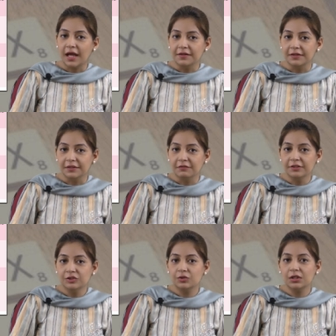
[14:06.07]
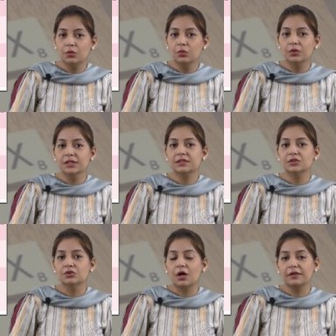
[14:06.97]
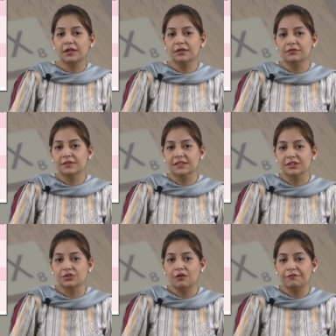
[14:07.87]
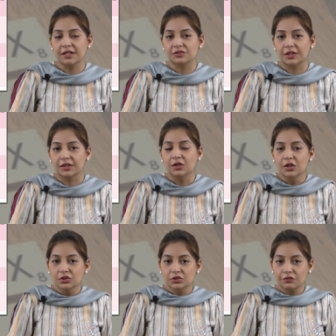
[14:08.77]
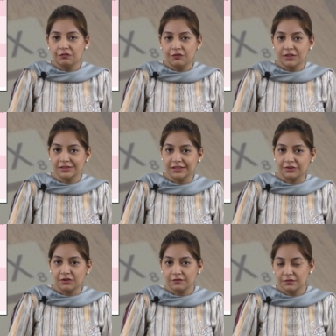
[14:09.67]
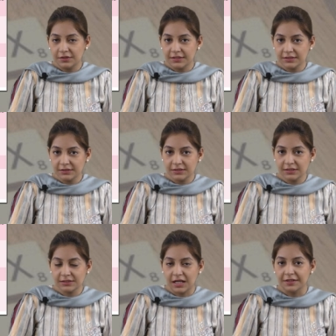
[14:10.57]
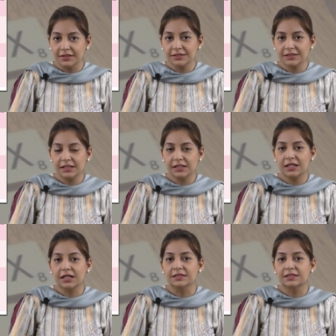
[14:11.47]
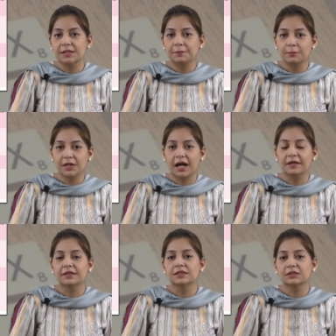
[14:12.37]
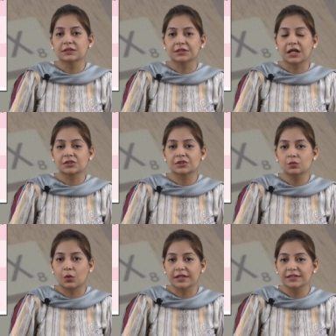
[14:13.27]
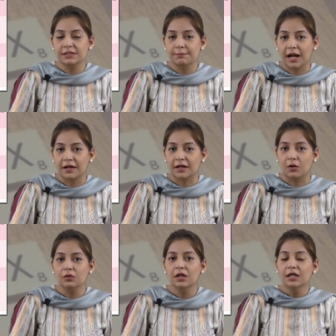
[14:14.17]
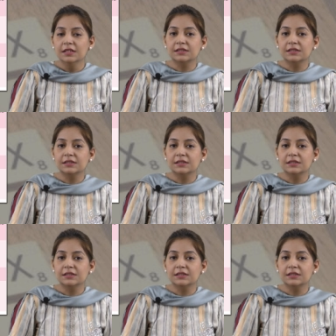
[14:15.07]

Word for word: an individual who is not in receipt of HRA. So, first let, of, let us just understand the concept behind this deduction, what is the background.